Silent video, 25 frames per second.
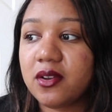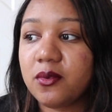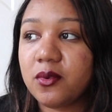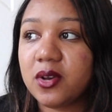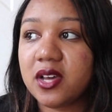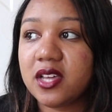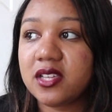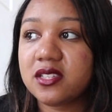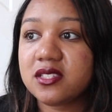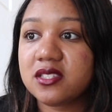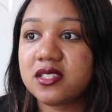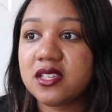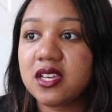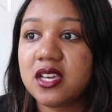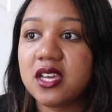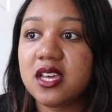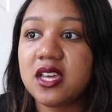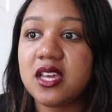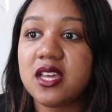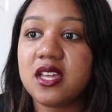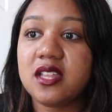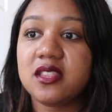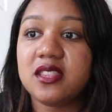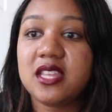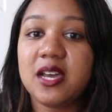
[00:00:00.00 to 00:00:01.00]
it was
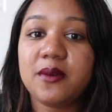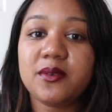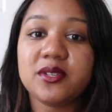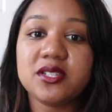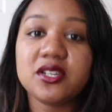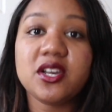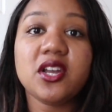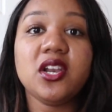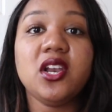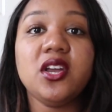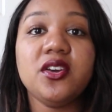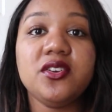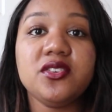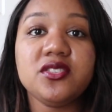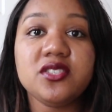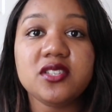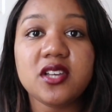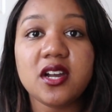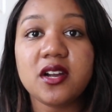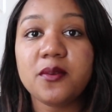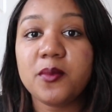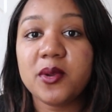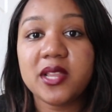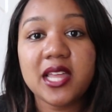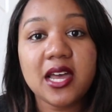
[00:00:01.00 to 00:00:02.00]
that was
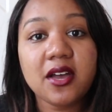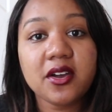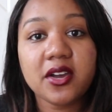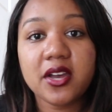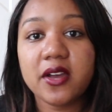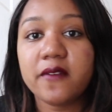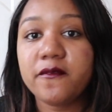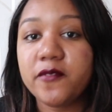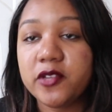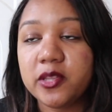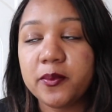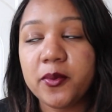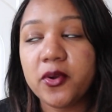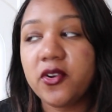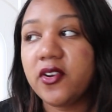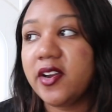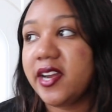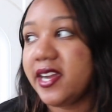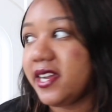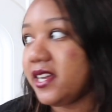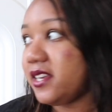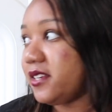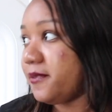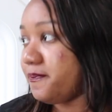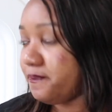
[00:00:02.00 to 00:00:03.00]
closer without going through the
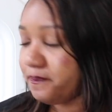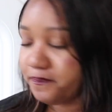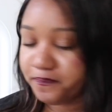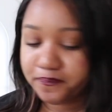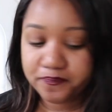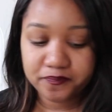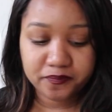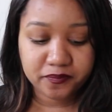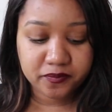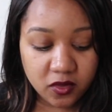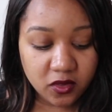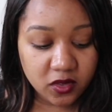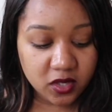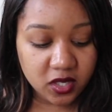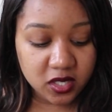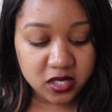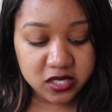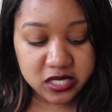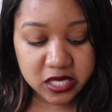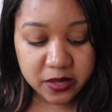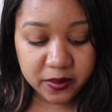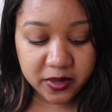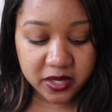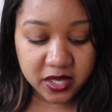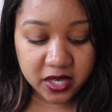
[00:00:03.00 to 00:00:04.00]
parade.
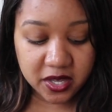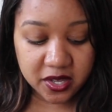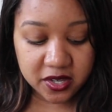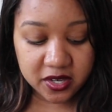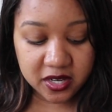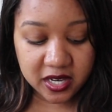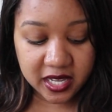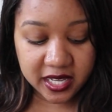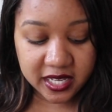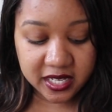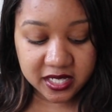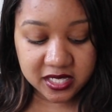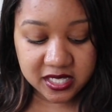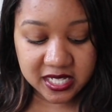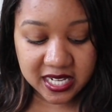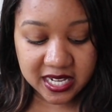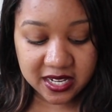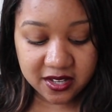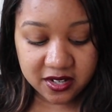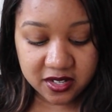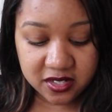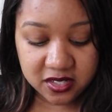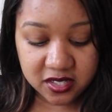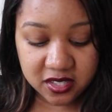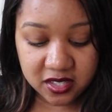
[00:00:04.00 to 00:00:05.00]
So we go like
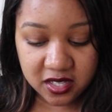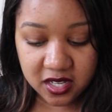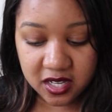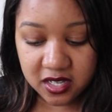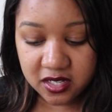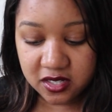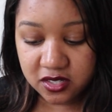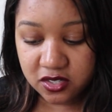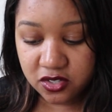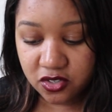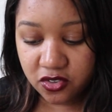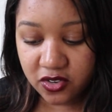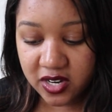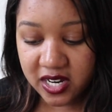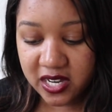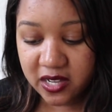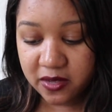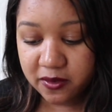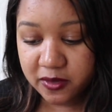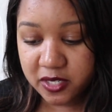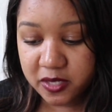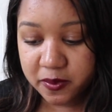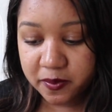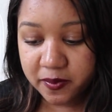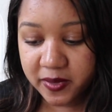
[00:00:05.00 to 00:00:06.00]
down to the
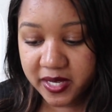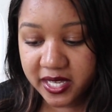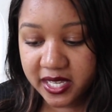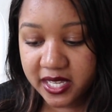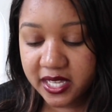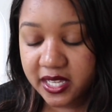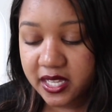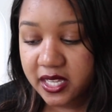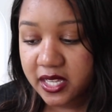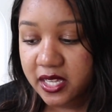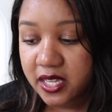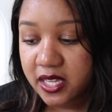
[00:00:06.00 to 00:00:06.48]
underground bit,